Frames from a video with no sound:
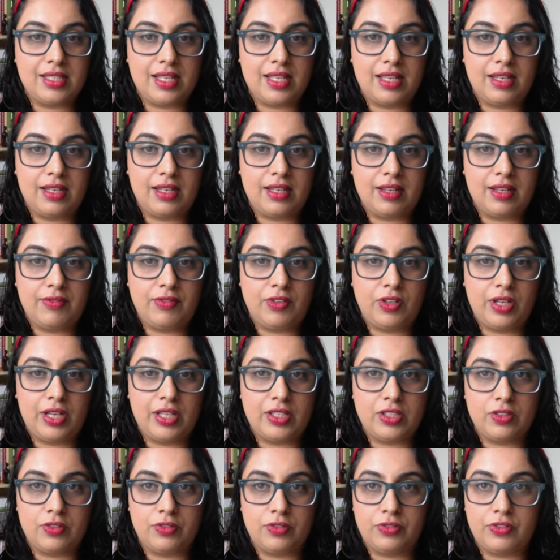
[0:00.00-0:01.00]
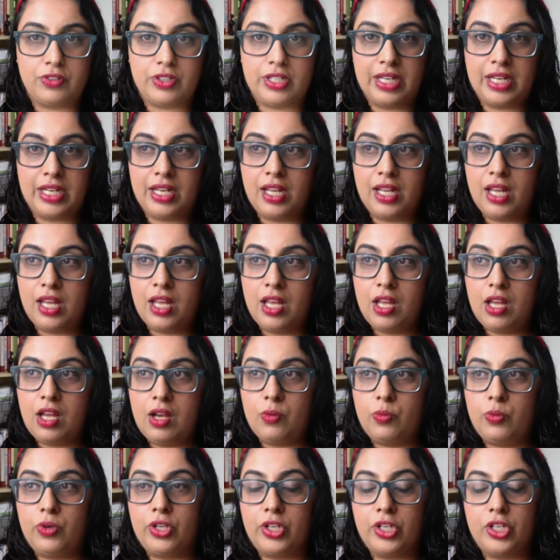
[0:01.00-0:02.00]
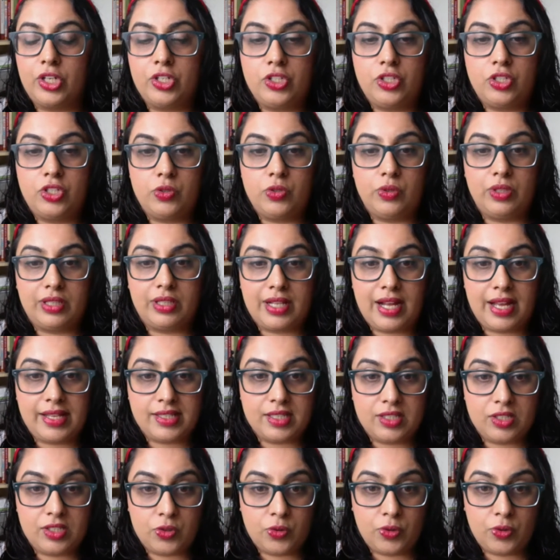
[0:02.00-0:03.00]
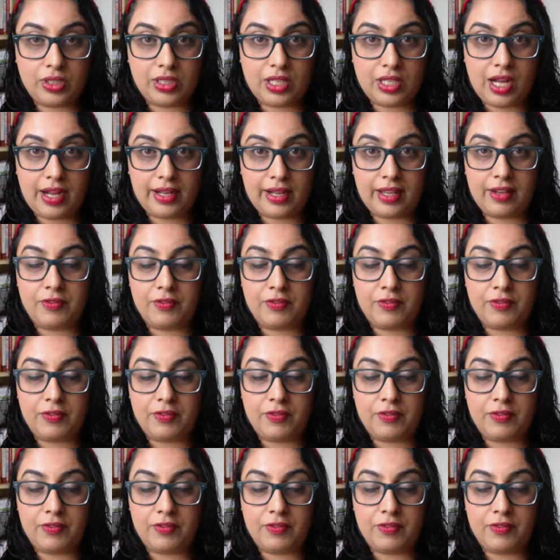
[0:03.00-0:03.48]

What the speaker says: And if you guys are free, we're going to do the class at 2 o'clock.